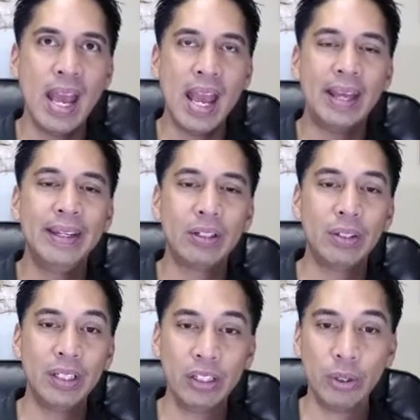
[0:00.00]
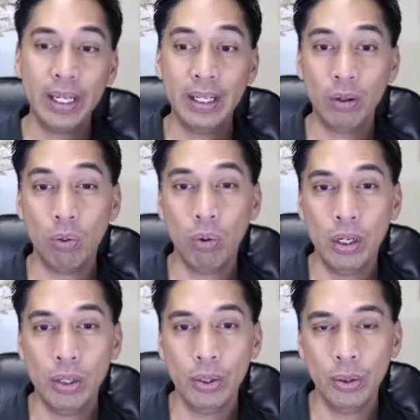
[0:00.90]
And now go ahead and create a
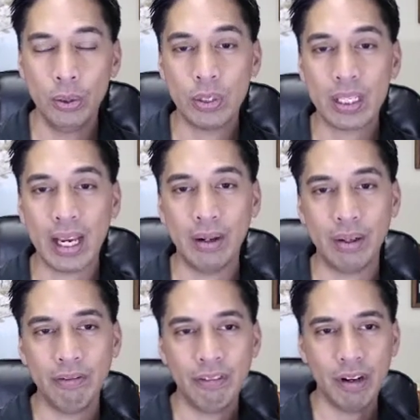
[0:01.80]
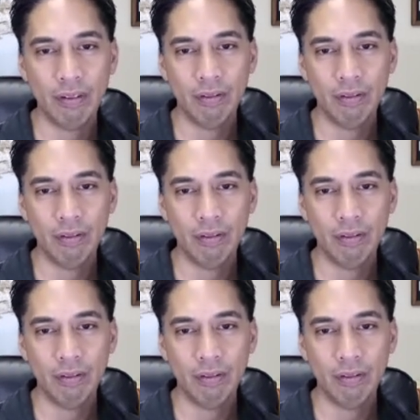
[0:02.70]
rose out in front of